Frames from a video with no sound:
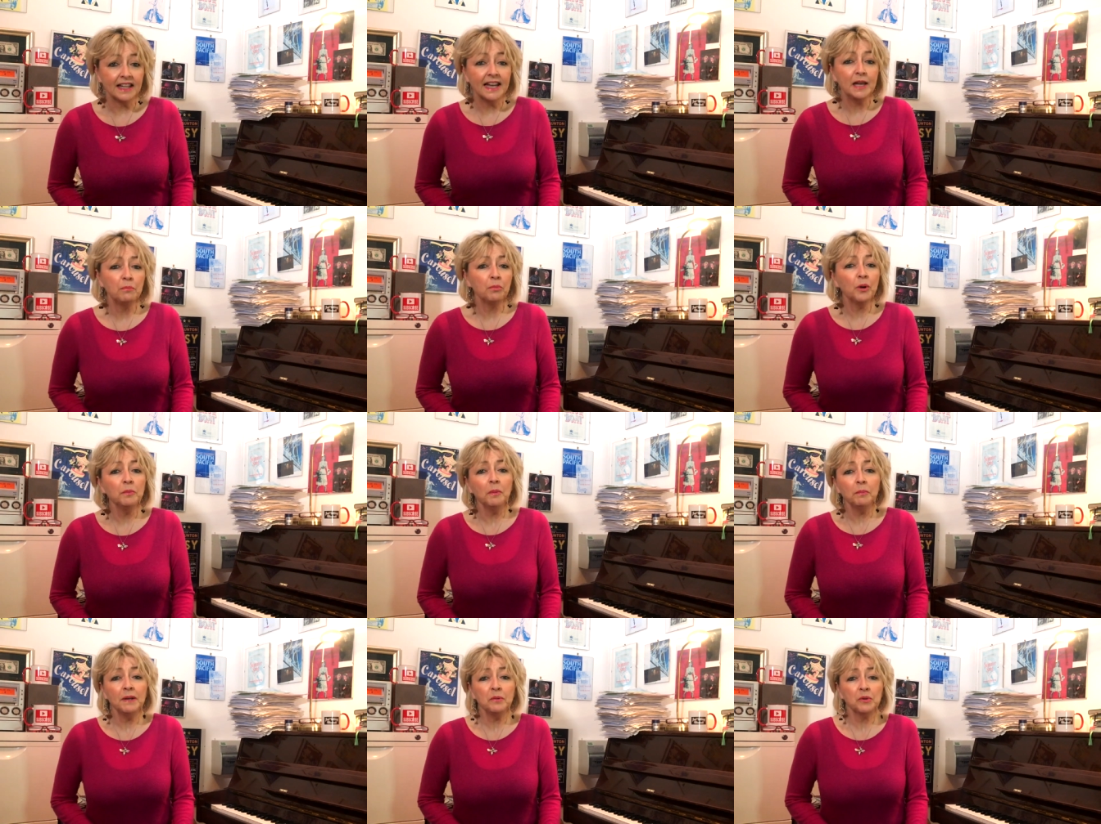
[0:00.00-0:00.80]
It
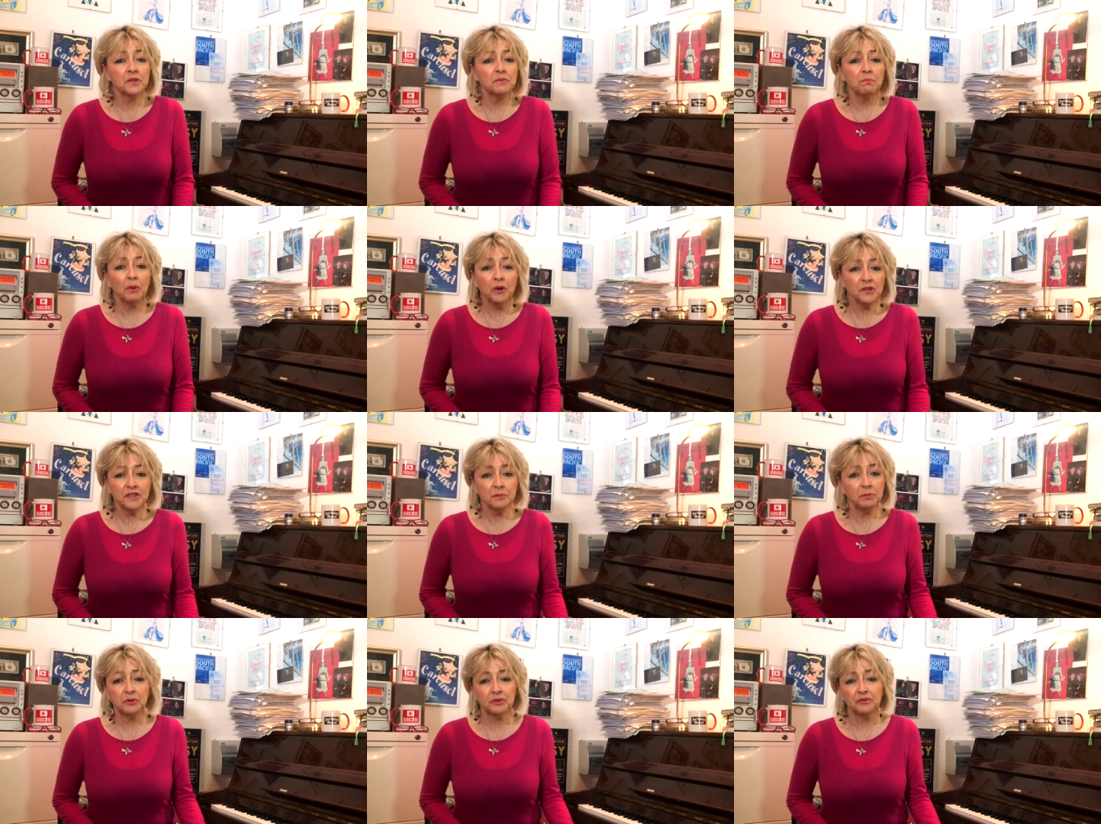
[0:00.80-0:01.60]
probably wasn't
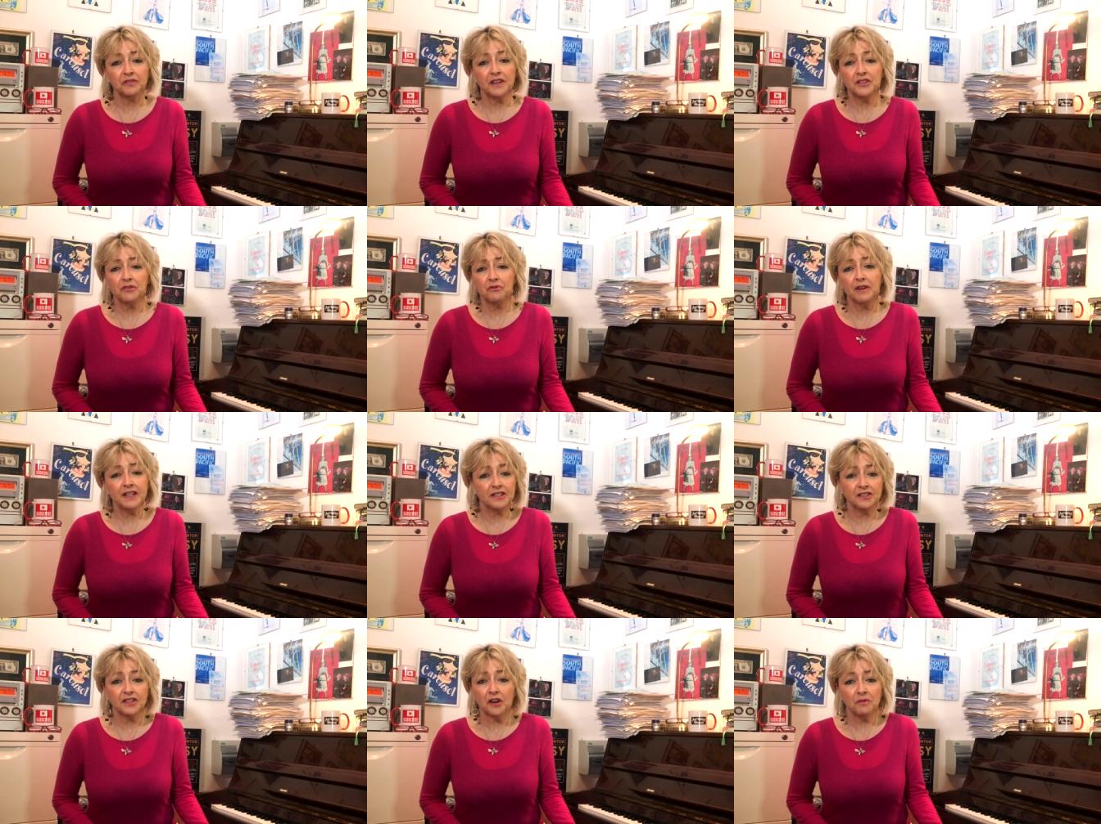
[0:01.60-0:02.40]
possible to find a
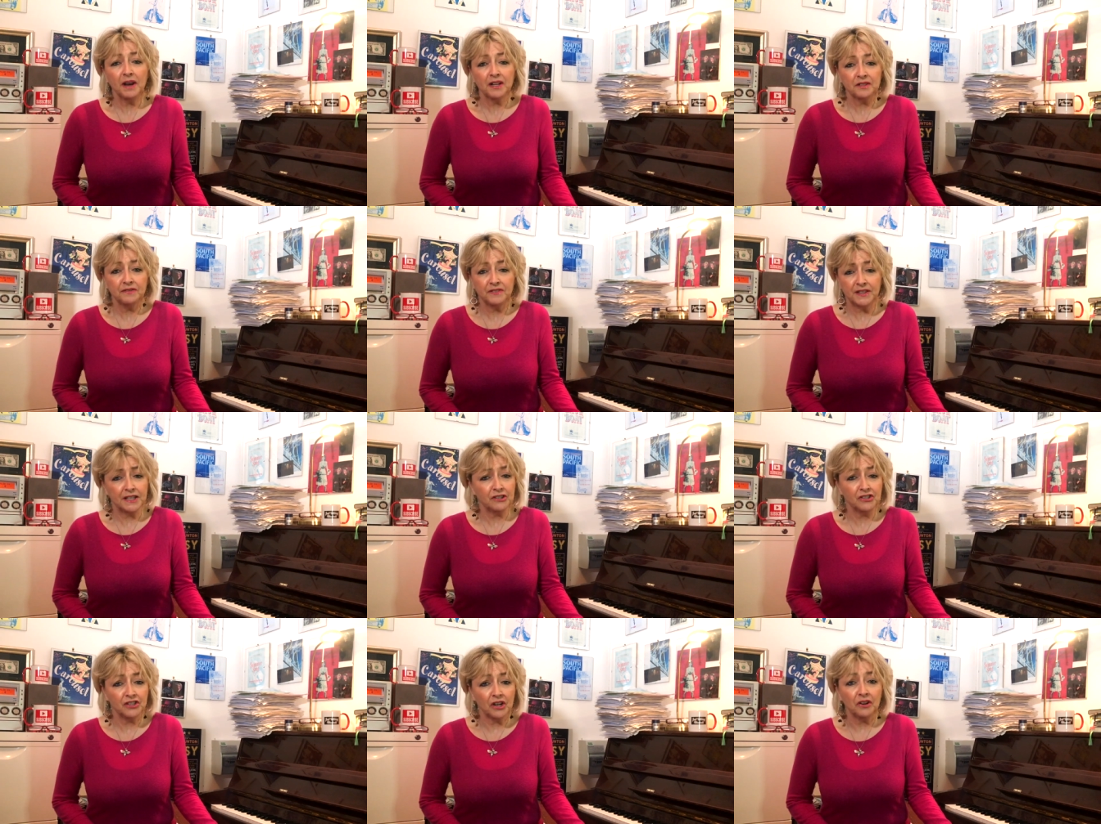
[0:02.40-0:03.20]
greater director for
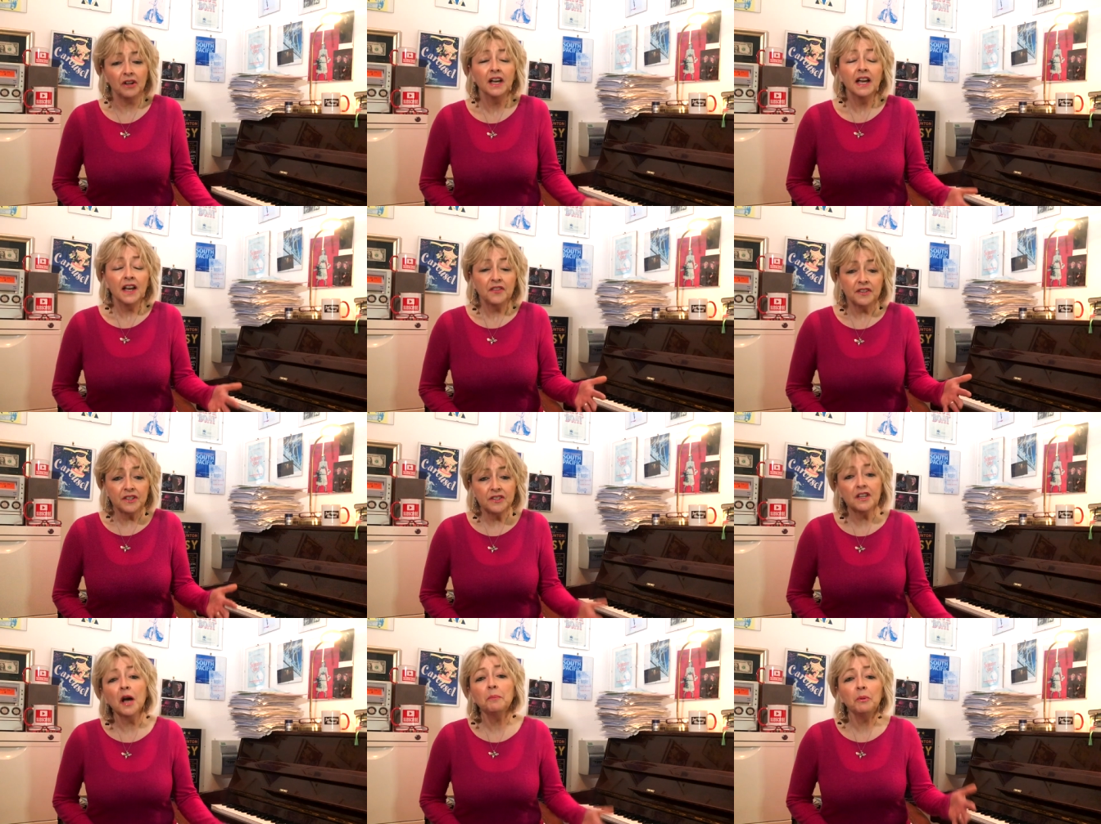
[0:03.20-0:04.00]
this show than
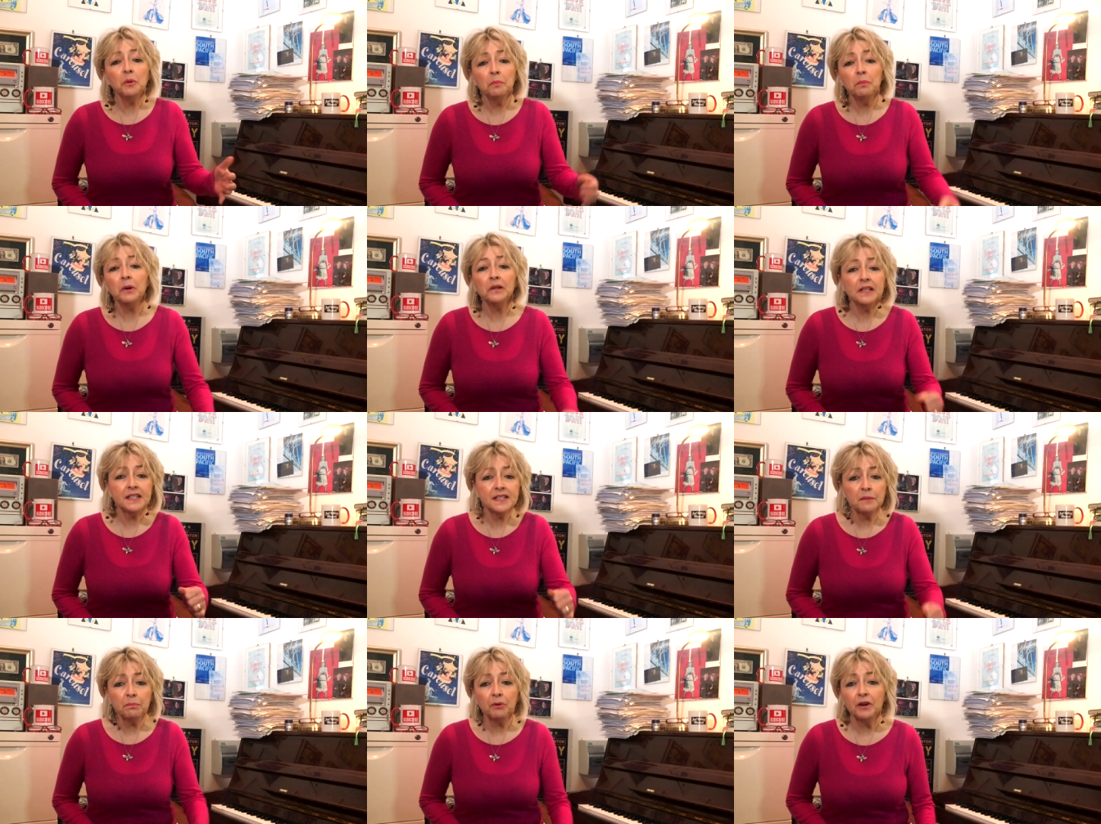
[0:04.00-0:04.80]
double
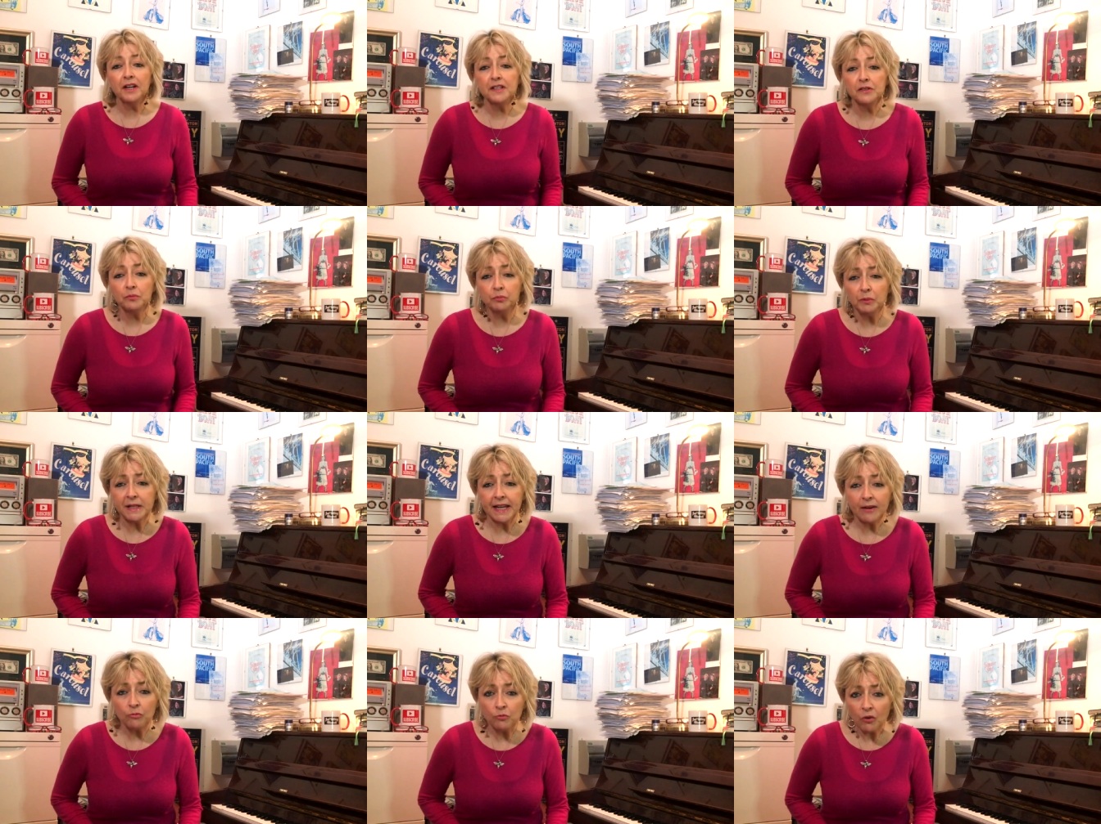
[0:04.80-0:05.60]
Pulitzer Prize
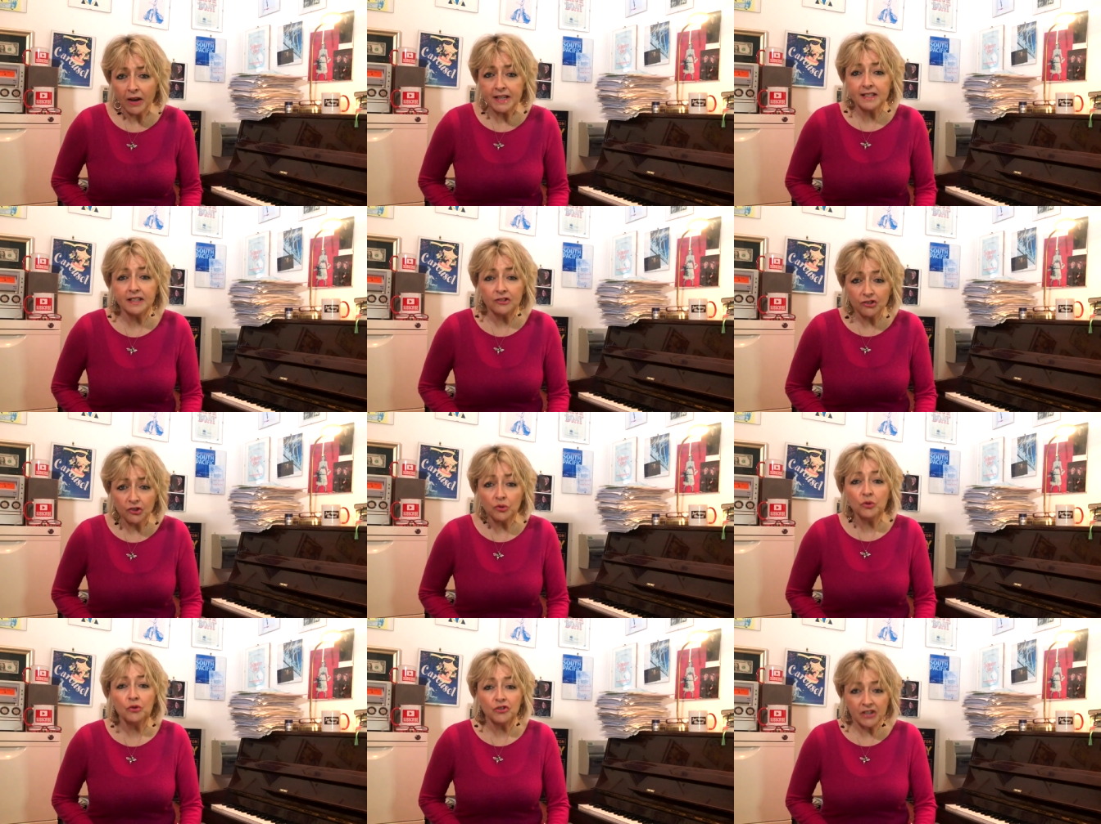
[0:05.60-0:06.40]
winning writer
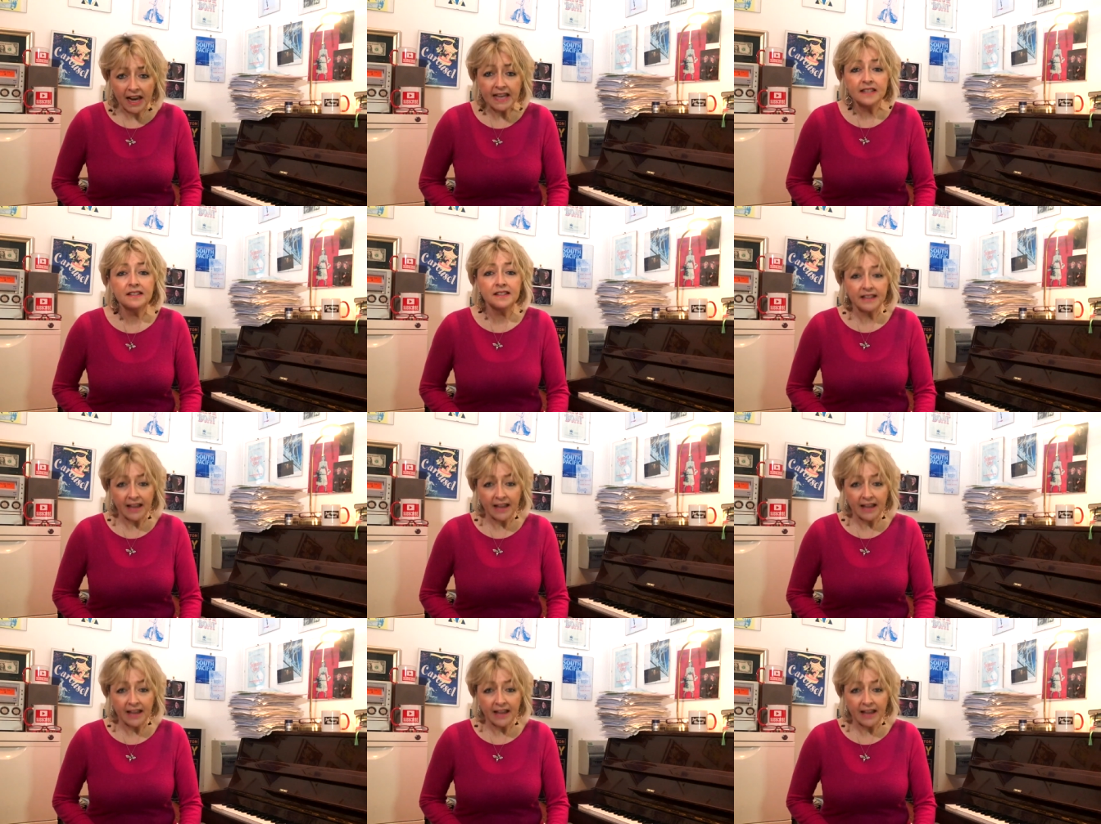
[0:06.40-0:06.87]
George S.